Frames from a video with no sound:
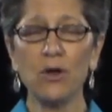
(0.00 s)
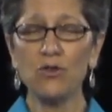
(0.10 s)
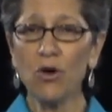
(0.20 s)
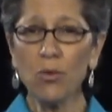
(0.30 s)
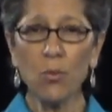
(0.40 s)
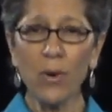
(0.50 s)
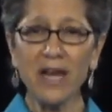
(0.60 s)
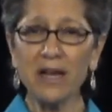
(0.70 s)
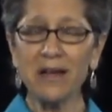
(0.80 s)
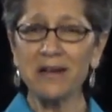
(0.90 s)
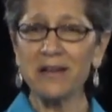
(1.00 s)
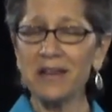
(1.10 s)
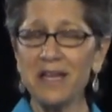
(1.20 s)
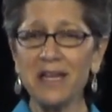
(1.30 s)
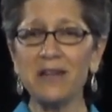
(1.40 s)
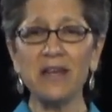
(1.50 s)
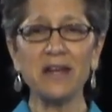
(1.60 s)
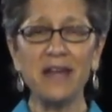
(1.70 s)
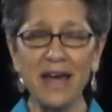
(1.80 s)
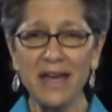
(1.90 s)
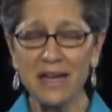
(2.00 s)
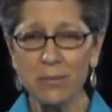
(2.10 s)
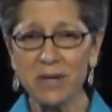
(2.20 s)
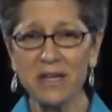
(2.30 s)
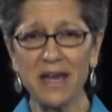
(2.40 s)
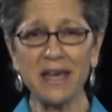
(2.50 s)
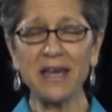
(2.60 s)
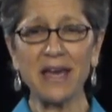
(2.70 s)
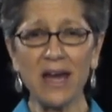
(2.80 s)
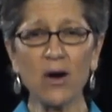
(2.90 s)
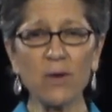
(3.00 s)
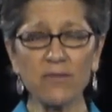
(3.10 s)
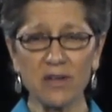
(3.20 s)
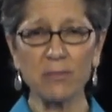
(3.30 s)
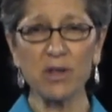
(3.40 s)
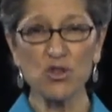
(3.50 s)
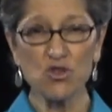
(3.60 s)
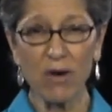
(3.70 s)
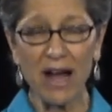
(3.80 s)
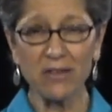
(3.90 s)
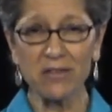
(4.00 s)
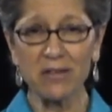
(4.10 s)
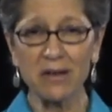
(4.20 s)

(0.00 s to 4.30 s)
Don't wait until the end of your day to be taking care of some of the stress.